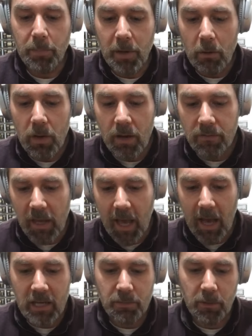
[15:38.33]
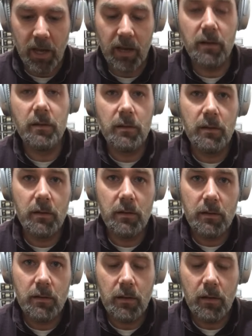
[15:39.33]
The beauty of the X-plane,
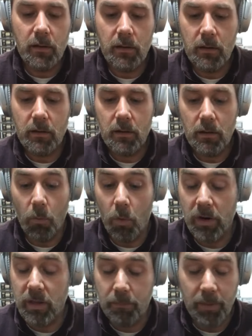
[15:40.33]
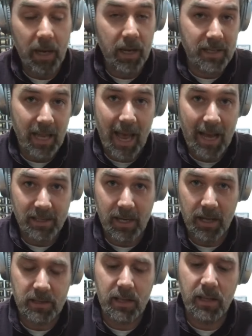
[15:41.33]
one of the biggest
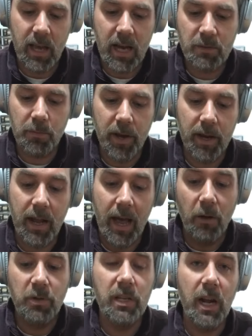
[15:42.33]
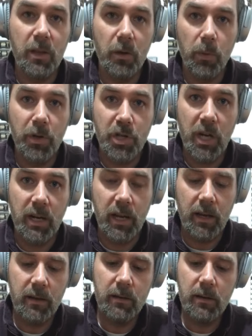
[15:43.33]
assets to the X-plane, outside of the
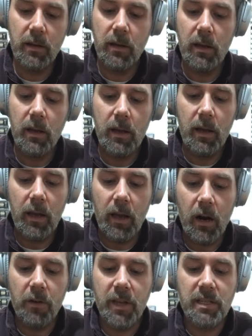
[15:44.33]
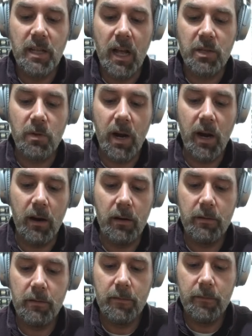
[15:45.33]
rigidity, are these nuts right
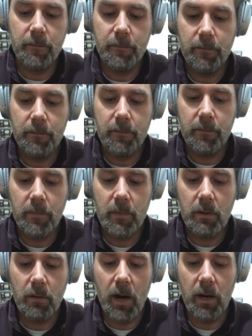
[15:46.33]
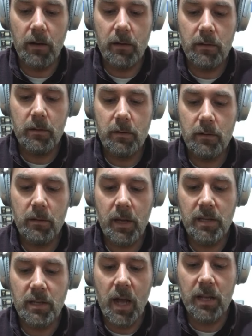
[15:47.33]
here. Right?
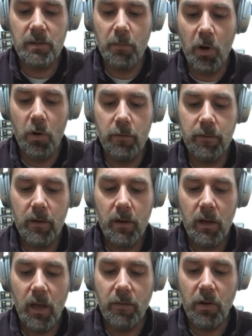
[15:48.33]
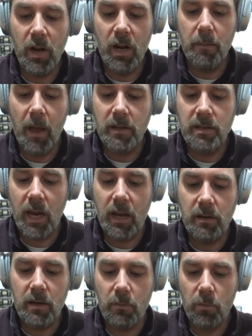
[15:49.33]
These nuts move. If you need to
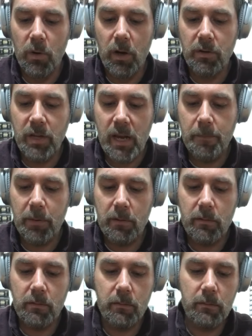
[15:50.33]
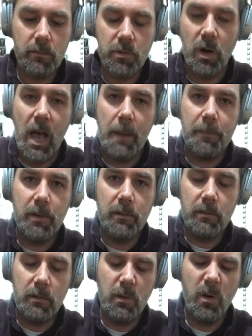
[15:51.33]
take a real deep
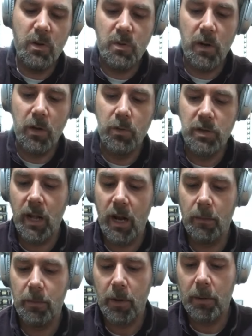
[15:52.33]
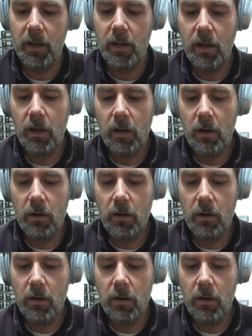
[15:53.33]
drop, you always want to loosen that up a little bit.